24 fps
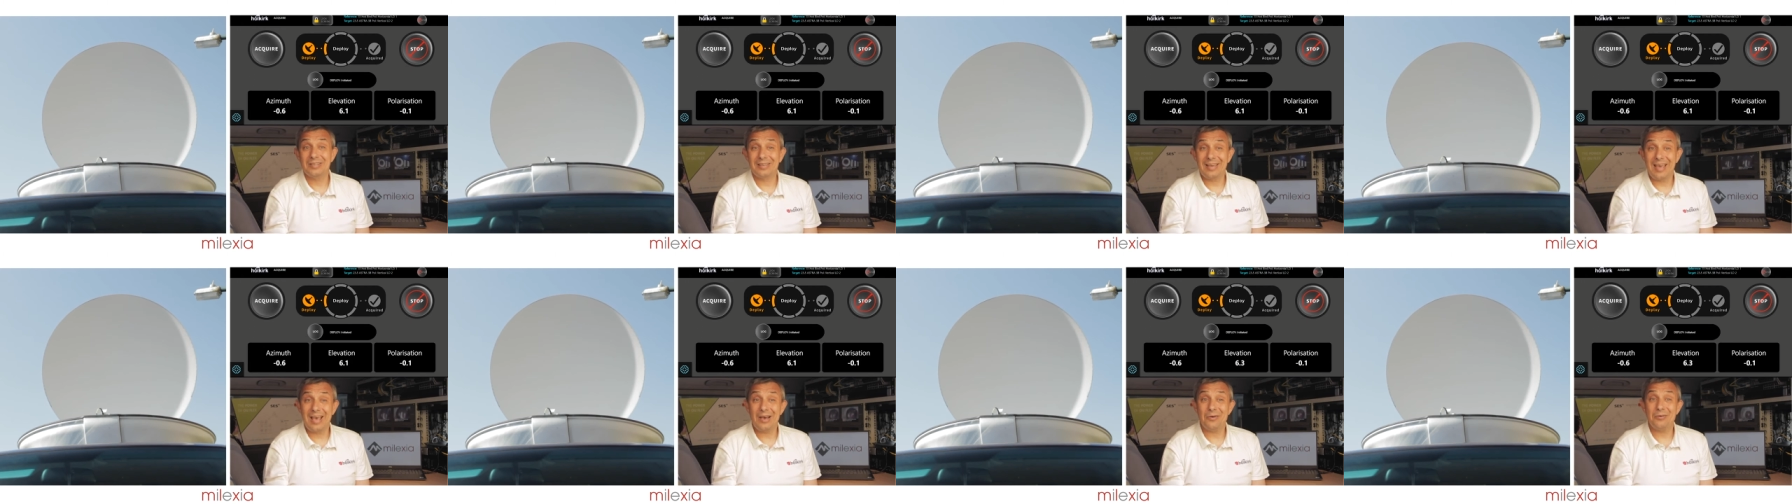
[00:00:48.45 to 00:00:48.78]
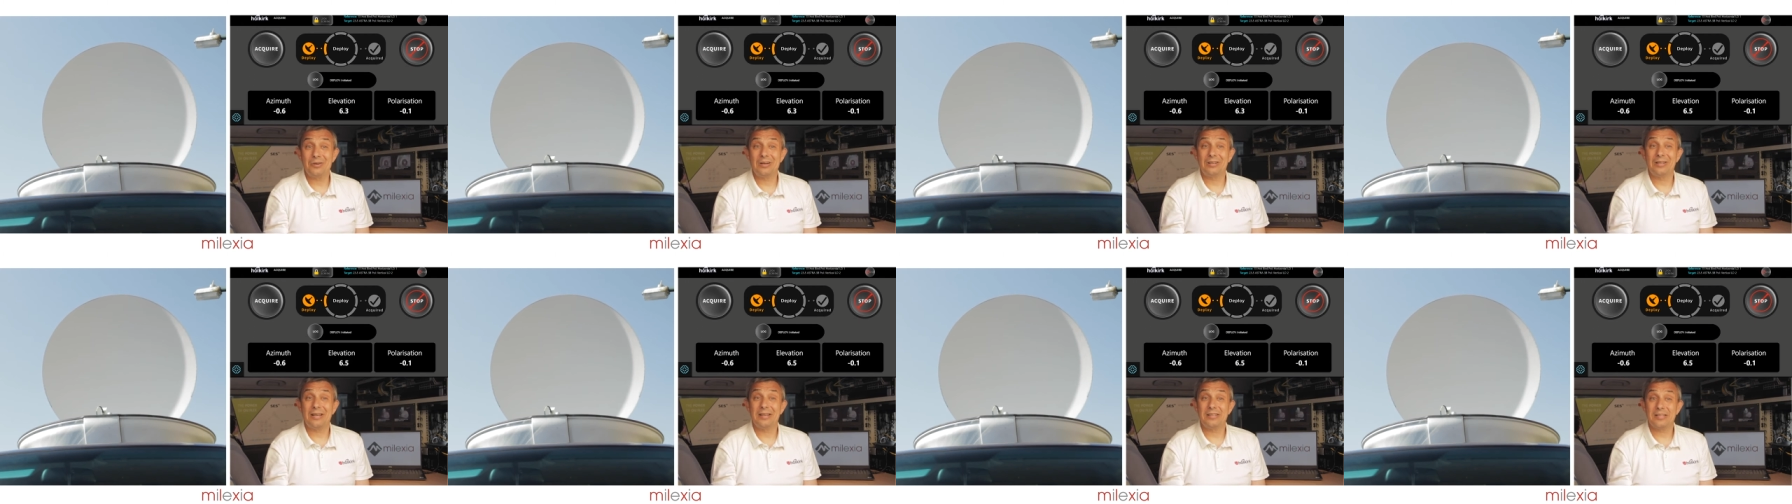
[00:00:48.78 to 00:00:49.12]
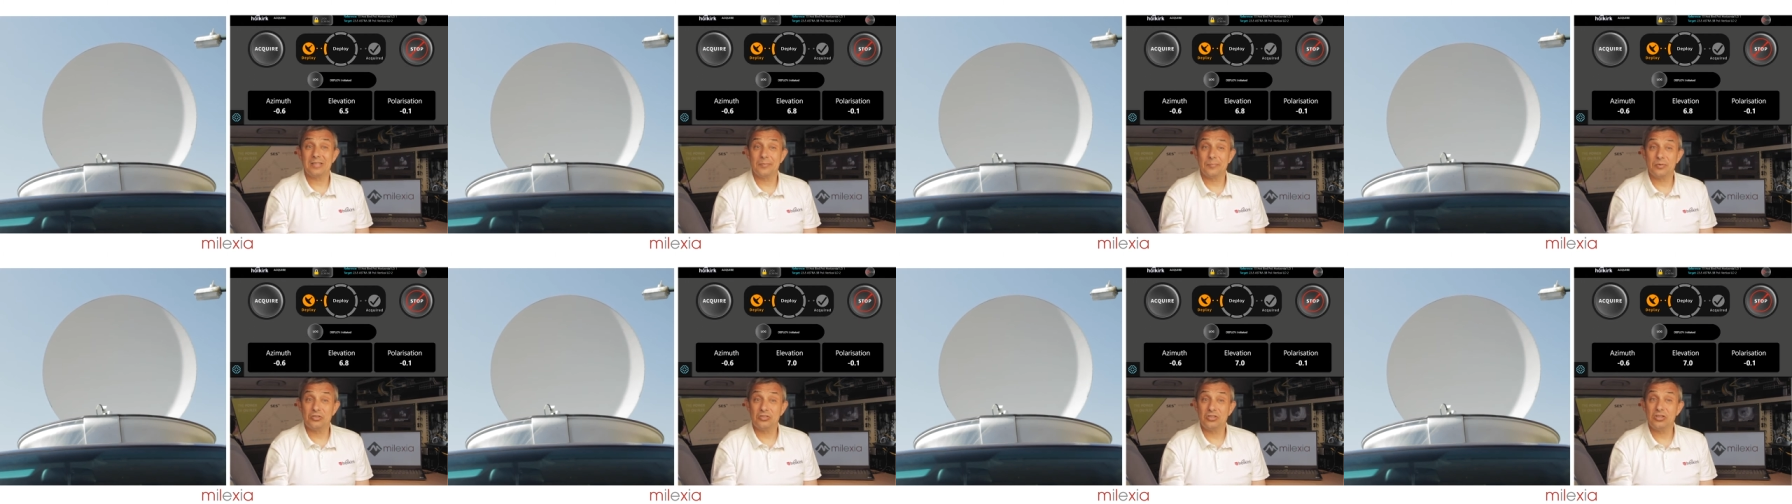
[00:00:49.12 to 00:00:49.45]
calculate
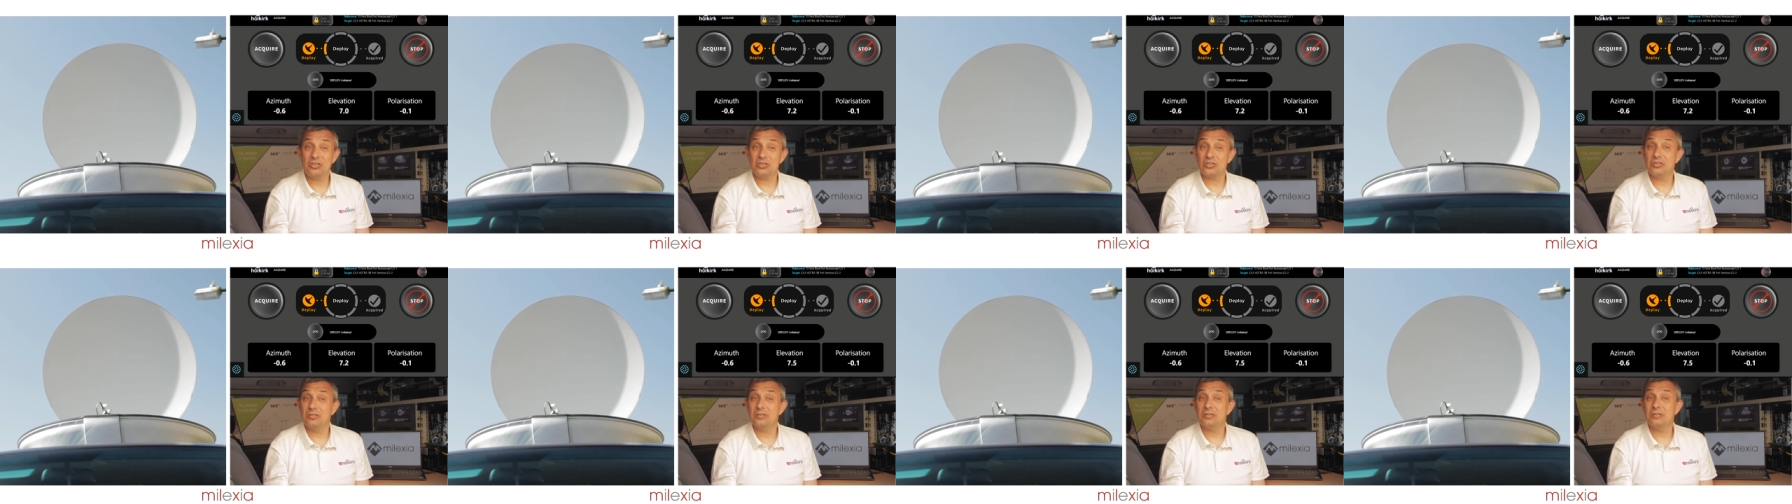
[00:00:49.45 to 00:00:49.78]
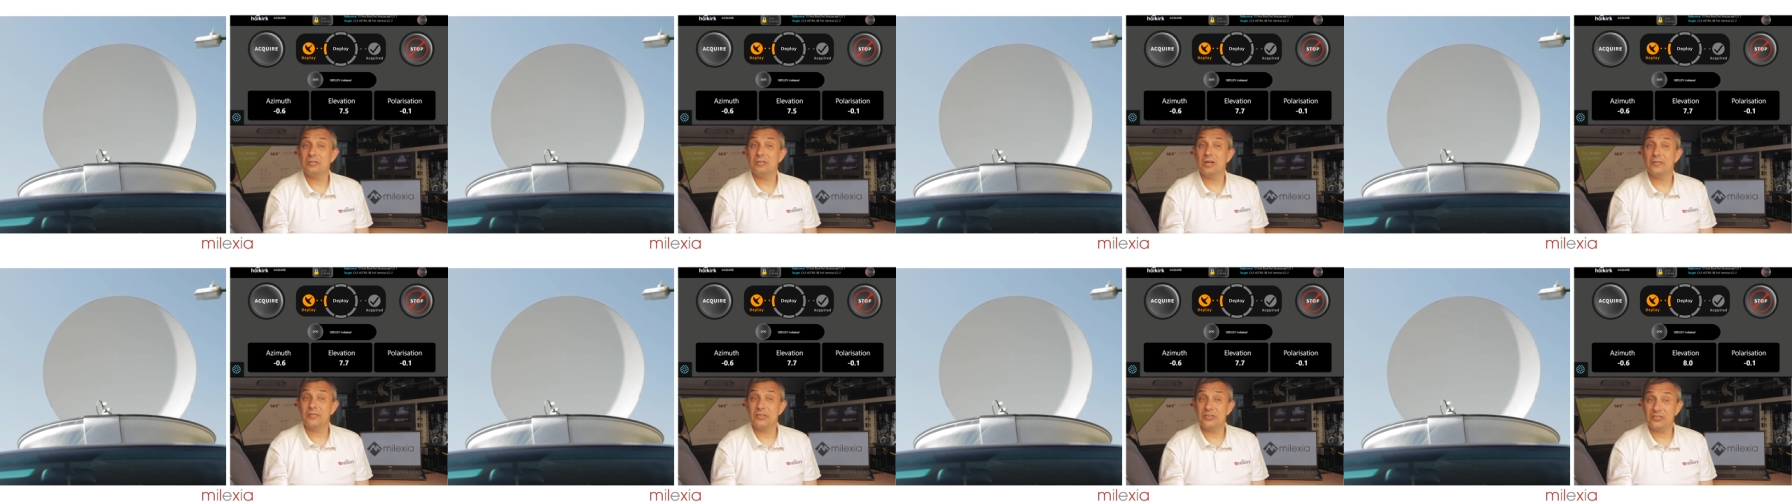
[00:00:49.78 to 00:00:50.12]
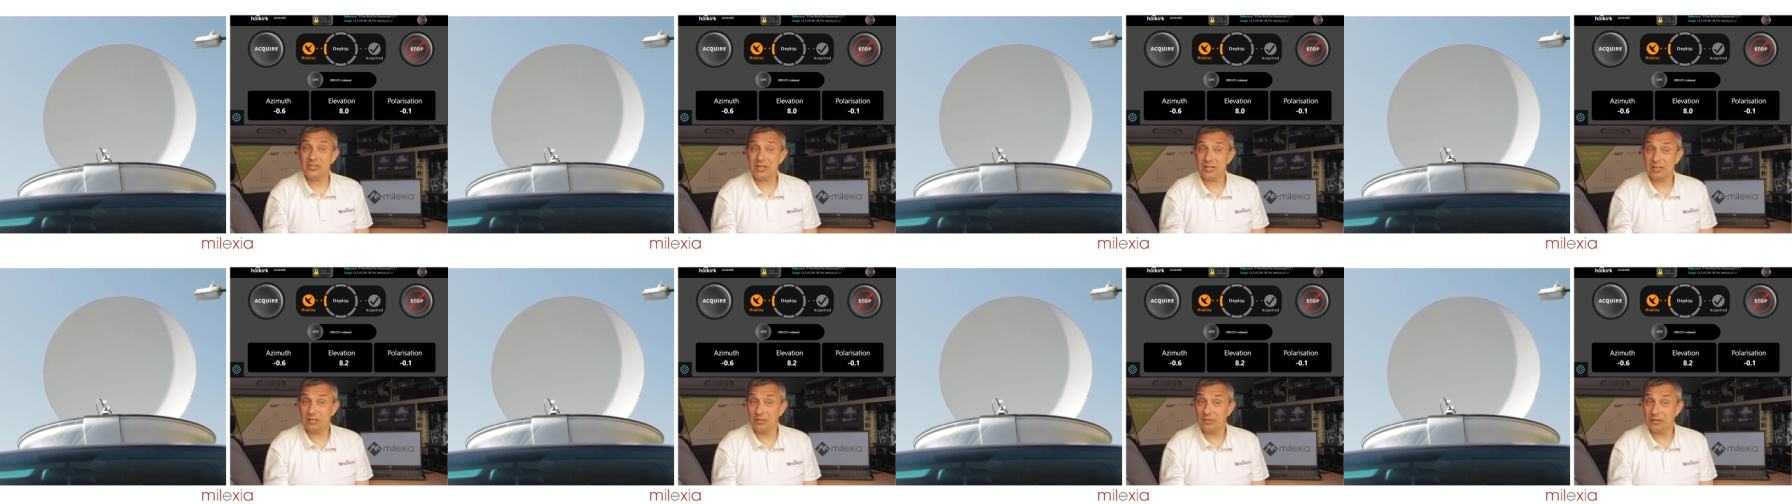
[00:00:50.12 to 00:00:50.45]
the position of the
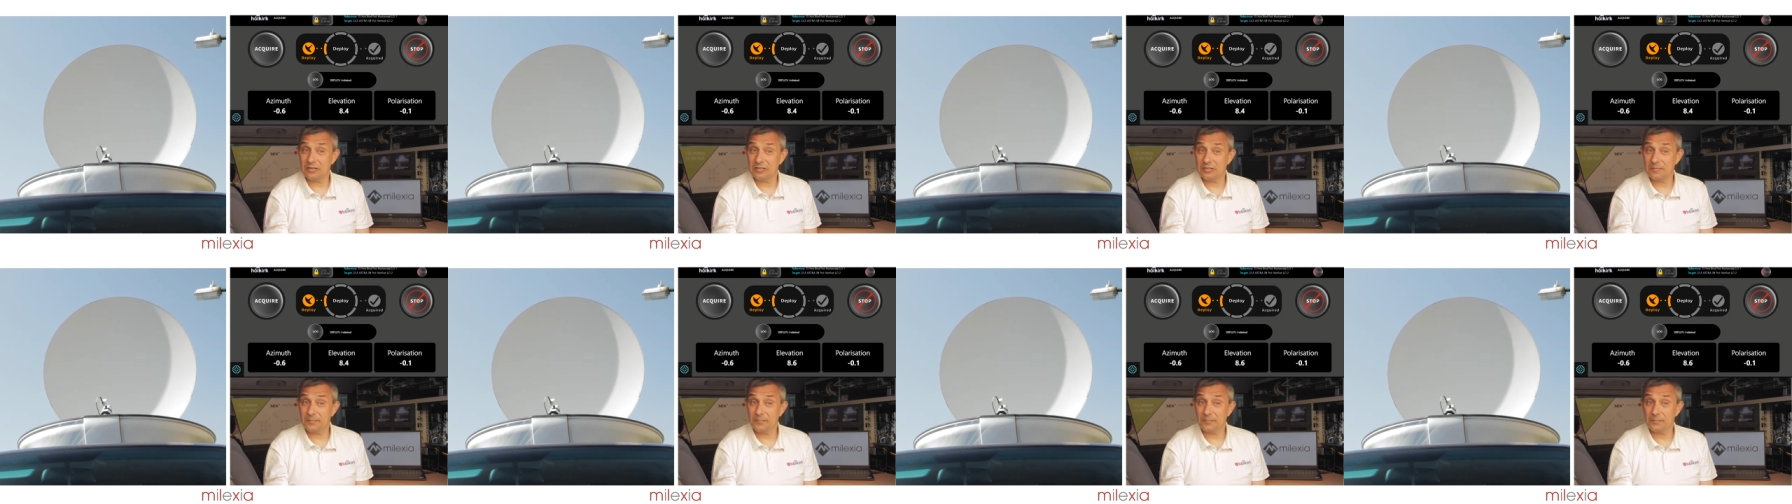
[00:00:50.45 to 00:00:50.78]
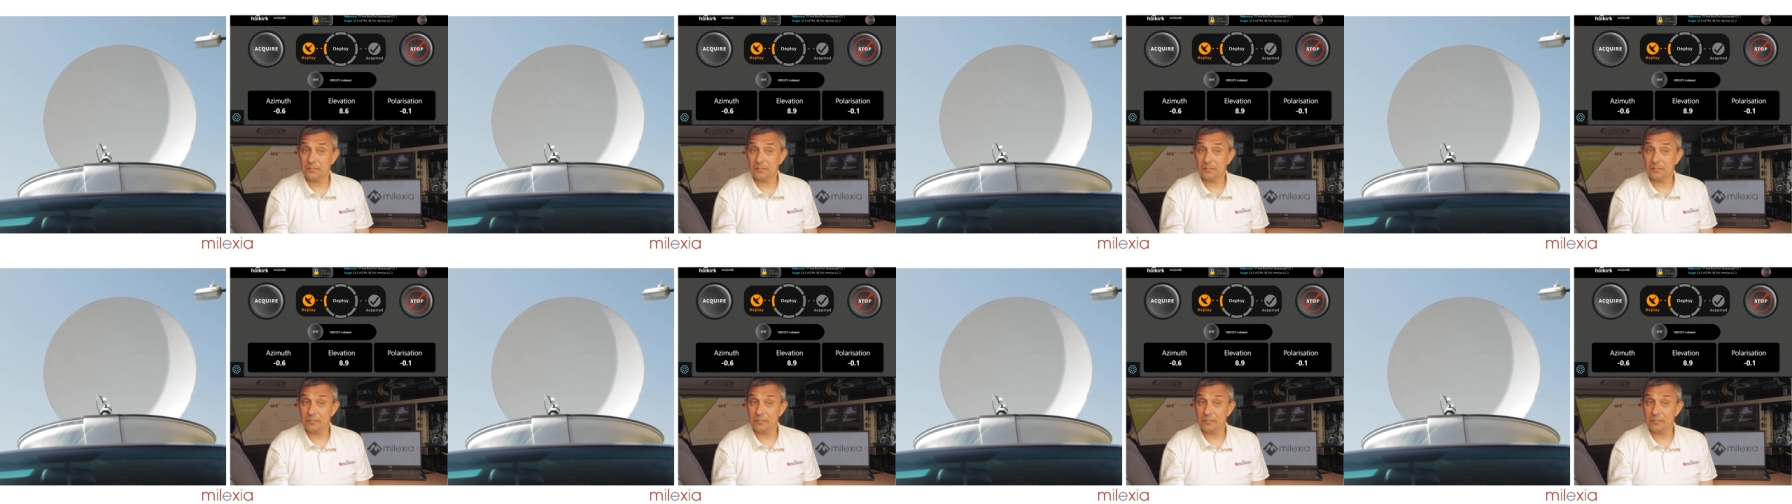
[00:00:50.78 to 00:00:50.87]
satellite.